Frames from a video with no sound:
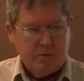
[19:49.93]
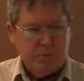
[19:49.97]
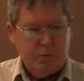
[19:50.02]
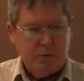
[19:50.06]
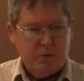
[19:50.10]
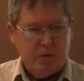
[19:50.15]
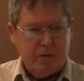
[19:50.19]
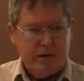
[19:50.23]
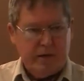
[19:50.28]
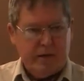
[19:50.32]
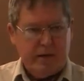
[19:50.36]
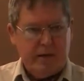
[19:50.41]

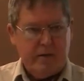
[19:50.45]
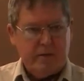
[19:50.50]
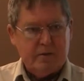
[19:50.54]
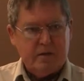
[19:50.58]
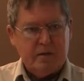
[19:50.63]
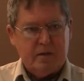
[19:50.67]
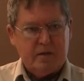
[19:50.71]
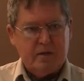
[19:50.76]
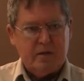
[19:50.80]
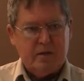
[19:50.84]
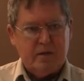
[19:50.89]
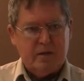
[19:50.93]
pointing out
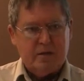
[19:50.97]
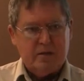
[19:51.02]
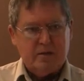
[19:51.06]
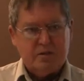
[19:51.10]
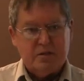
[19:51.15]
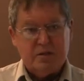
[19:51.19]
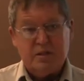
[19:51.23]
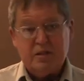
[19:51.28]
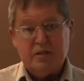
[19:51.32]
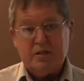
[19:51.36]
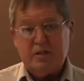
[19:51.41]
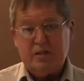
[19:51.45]
that
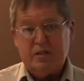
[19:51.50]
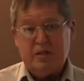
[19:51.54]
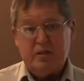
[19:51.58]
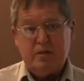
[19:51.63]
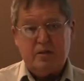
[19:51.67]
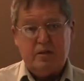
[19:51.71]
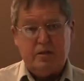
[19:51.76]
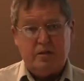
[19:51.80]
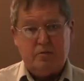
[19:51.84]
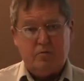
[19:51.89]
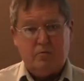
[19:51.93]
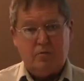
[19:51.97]
there's an
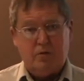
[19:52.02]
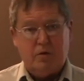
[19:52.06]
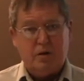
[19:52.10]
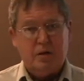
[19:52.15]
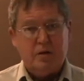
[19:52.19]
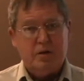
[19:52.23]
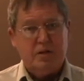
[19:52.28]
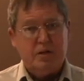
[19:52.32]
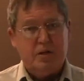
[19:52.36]
Assyrian word,